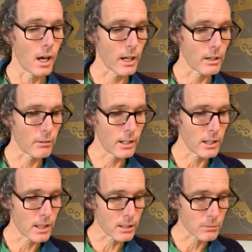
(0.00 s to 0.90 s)
I'm going to
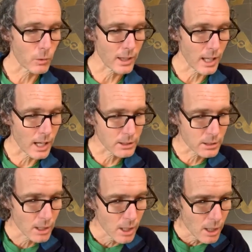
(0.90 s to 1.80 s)
read this one
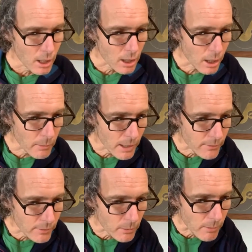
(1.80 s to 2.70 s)
last
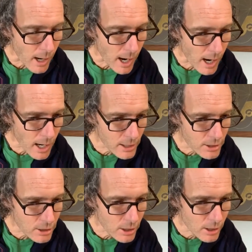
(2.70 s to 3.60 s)
comment from
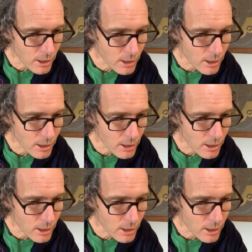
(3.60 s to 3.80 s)
Haj.